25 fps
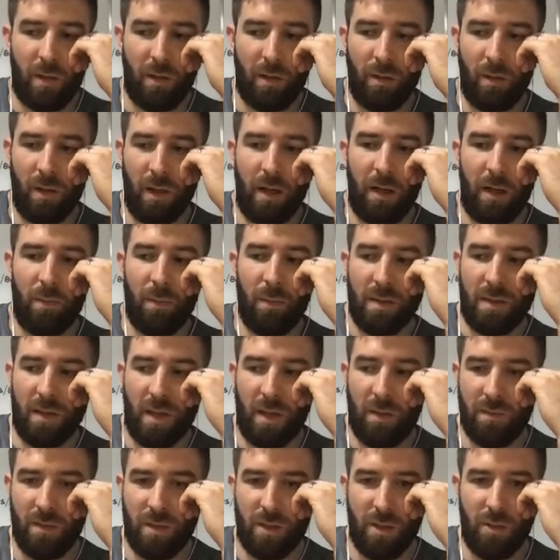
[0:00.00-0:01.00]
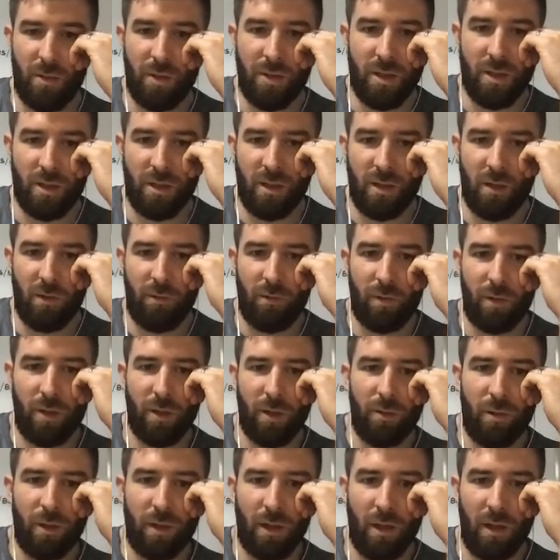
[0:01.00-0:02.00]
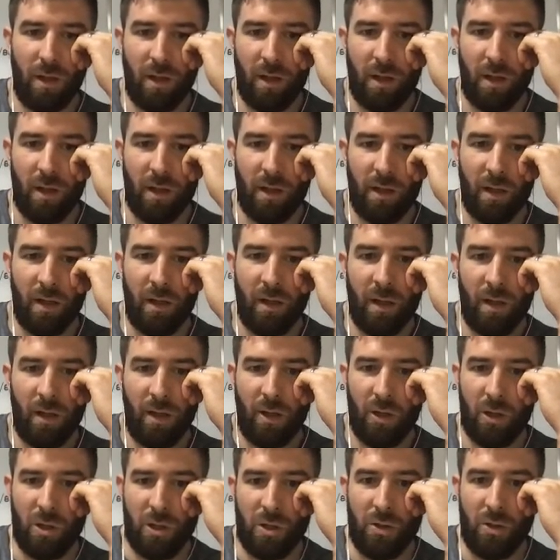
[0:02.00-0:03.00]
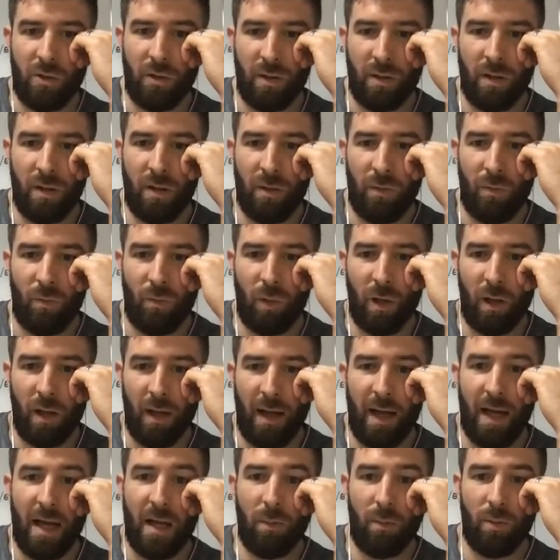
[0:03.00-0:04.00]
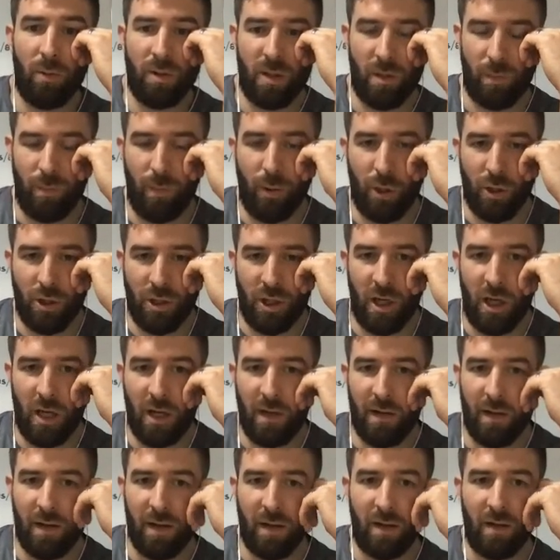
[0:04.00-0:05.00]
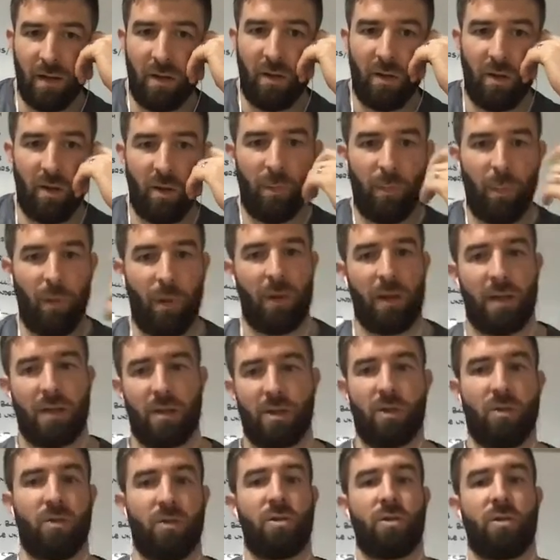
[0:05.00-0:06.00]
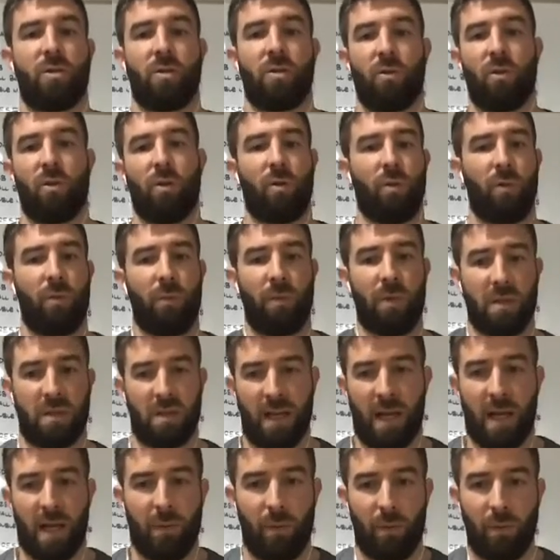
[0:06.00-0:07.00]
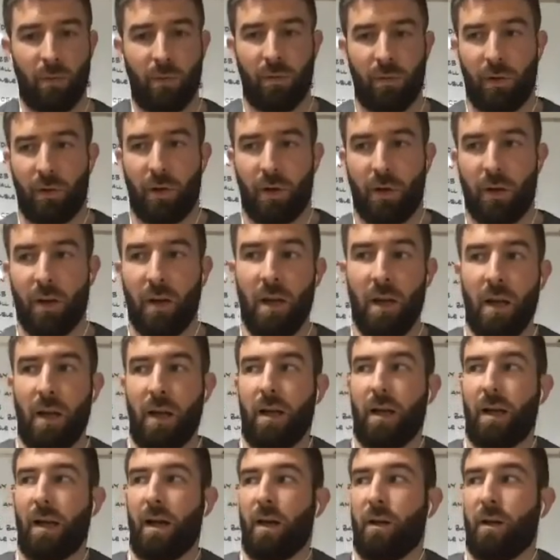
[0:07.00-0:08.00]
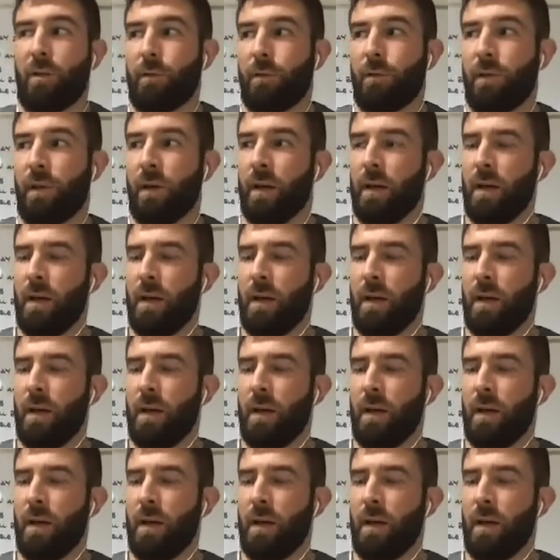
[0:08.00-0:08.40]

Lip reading: how many times did you injure yourself when you were younger because you were able to push harder than your body's used to or is capable? Like, I've